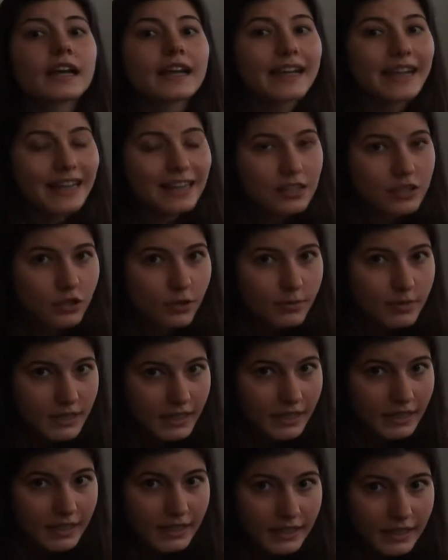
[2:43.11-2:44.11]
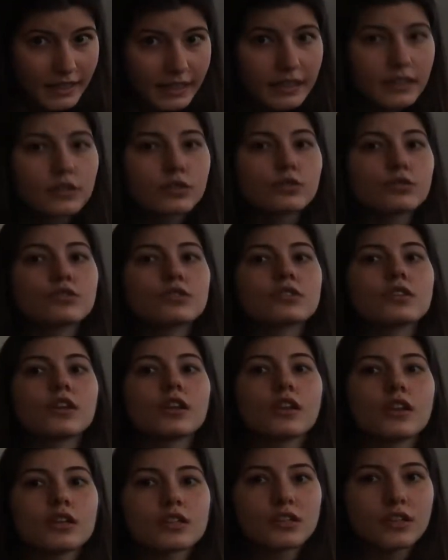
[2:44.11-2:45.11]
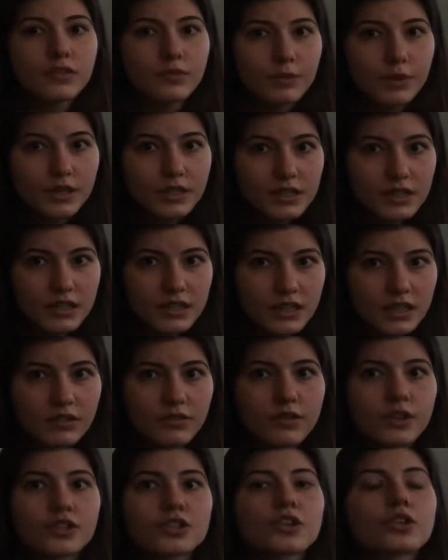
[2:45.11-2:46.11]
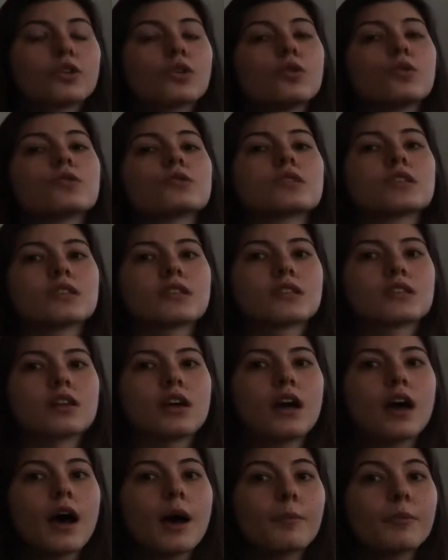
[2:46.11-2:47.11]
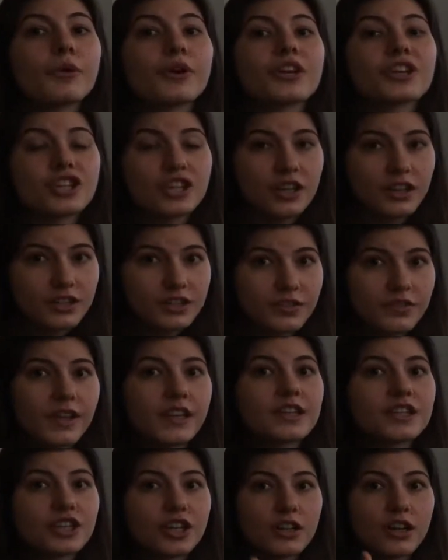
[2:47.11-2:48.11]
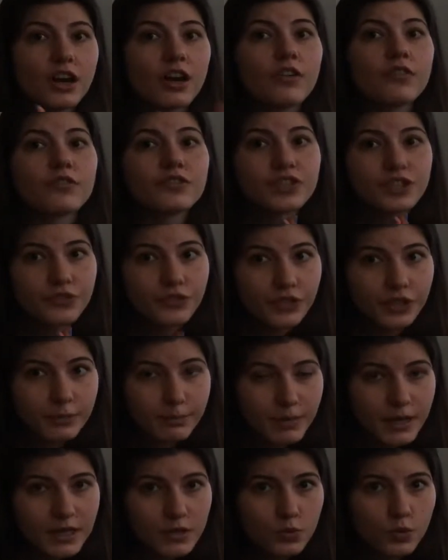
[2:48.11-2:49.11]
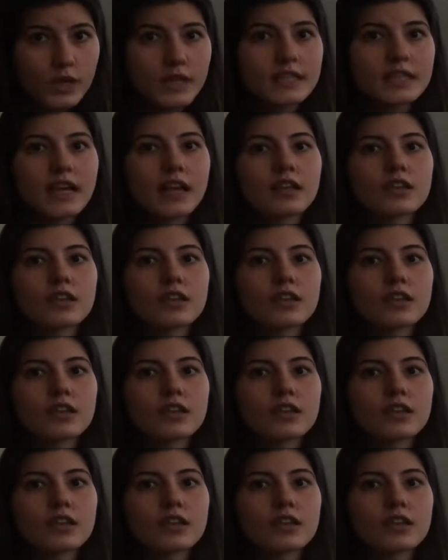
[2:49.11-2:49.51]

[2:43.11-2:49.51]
calcium signaling due to the loss of polycystin function causes the aberration activation of different pathways